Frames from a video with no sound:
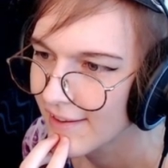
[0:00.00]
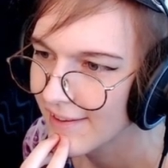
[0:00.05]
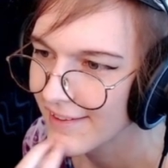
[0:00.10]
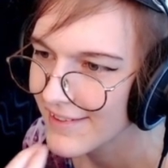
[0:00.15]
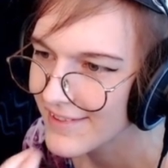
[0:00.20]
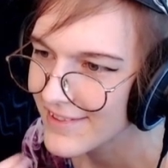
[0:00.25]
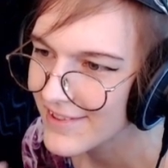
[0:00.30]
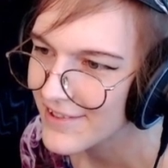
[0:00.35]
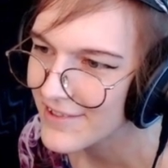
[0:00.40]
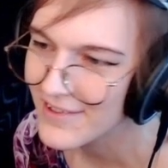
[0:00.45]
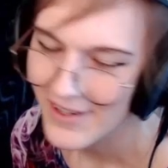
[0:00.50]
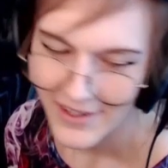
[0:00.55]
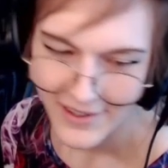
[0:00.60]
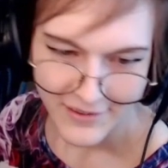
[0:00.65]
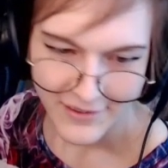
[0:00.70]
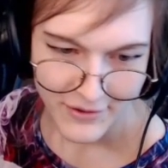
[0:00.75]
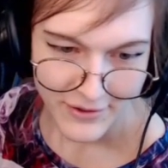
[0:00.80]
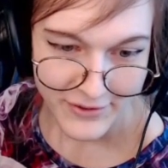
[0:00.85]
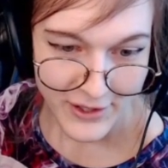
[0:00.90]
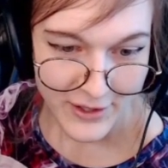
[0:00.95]
so
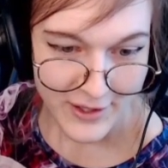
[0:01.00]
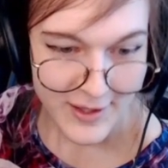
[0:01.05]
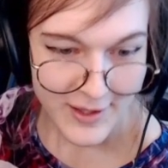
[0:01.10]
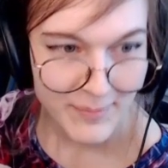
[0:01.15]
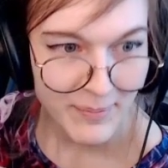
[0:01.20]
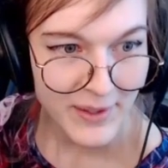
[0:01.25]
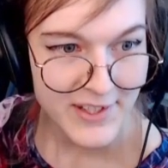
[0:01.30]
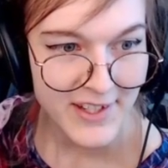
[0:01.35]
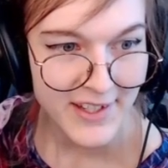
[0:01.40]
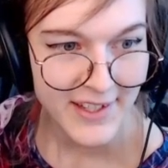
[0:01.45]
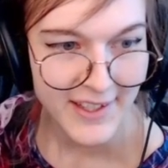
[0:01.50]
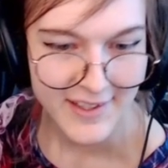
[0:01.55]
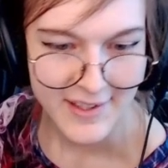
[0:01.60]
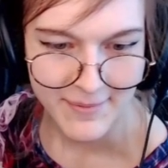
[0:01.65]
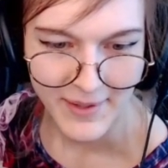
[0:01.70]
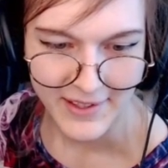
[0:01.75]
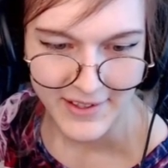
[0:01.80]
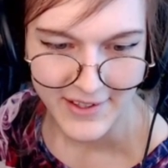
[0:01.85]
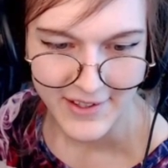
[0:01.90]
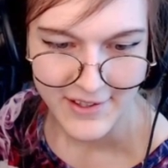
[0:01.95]
if we go to the budget cuts
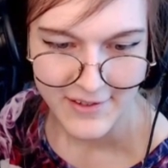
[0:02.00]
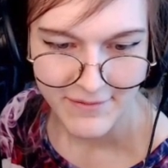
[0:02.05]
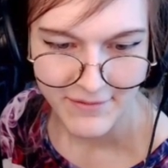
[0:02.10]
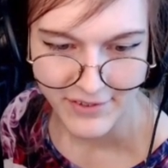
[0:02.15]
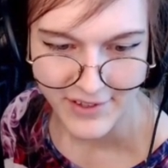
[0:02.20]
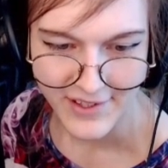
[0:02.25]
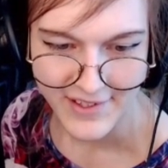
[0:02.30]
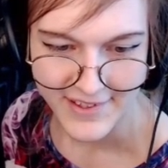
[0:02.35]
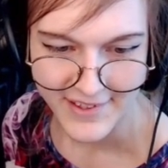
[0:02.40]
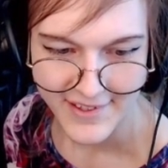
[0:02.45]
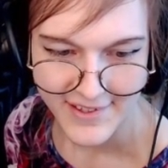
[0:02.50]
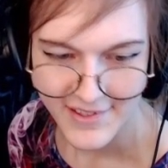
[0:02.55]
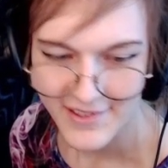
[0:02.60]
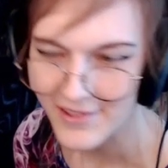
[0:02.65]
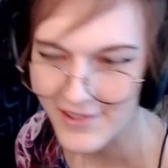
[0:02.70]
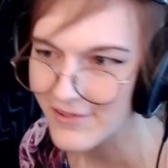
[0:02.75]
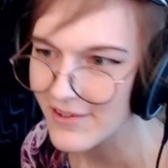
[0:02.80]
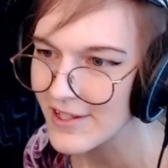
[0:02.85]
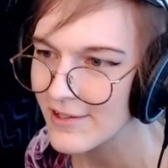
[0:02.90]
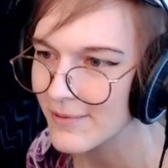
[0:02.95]
menu, for instance,
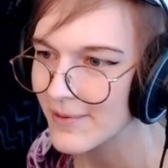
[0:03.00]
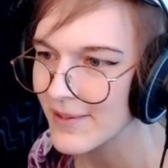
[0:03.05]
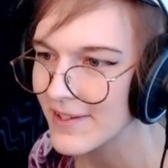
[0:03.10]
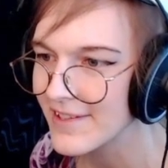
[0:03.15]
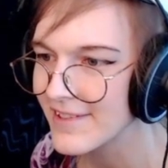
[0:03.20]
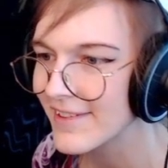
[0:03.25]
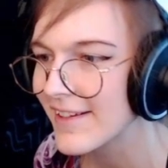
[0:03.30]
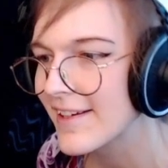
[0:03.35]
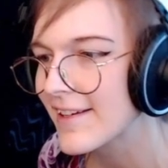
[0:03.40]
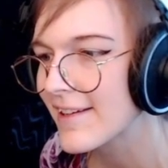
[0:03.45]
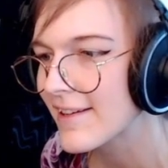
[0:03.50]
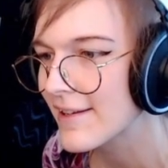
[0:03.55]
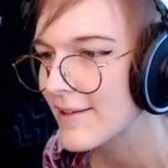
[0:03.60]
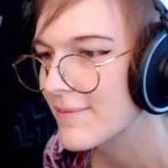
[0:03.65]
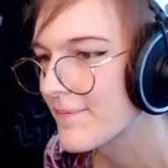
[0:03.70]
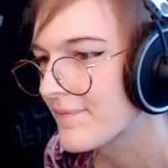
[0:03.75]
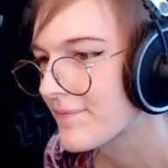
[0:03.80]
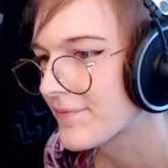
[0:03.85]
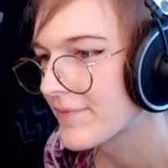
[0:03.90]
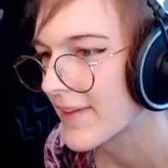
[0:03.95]
so this one is like,
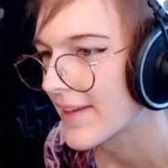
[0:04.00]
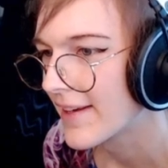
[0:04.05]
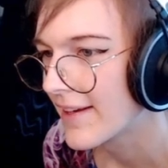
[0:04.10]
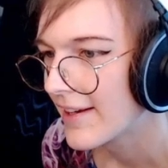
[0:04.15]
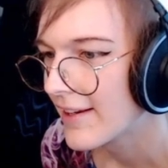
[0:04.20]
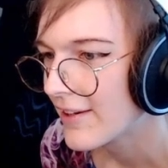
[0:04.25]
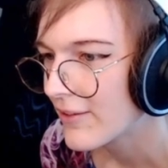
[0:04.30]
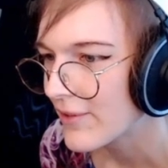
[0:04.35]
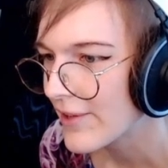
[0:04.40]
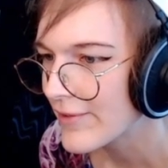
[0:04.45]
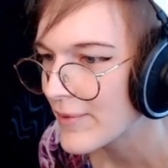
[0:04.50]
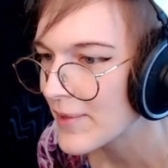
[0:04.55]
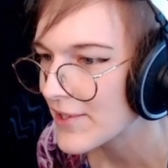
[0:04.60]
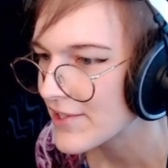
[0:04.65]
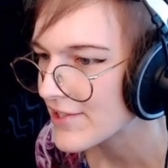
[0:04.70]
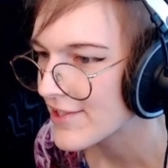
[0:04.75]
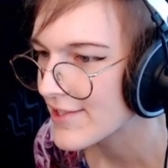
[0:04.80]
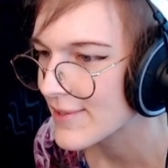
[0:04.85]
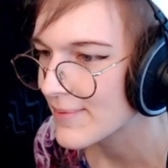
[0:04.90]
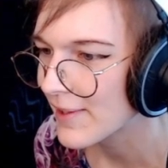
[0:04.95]
we have a bunch
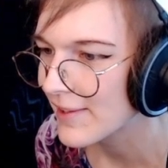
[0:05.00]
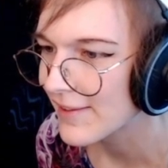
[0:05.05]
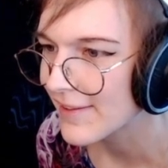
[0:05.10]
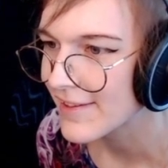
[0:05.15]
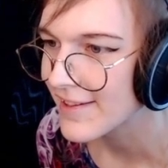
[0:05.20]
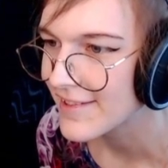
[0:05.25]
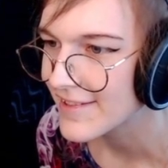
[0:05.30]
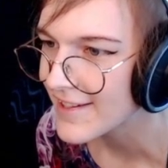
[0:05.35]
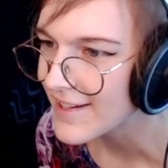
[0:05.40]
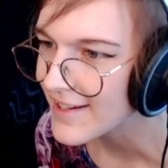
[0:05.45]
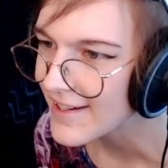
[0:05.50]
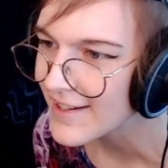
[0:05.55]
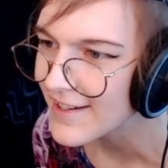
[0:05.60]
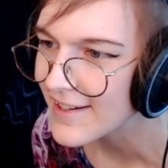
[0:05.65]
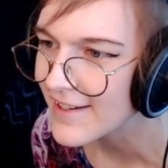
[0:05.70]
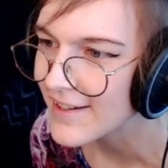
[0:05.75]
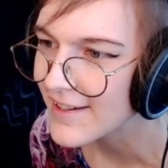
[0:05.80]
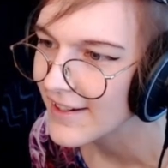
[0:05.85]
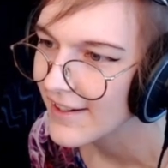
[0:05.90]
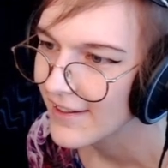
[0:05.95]
of small things
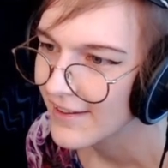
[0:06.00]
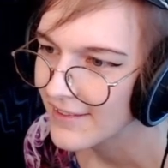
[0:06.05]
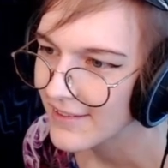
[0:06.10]
here,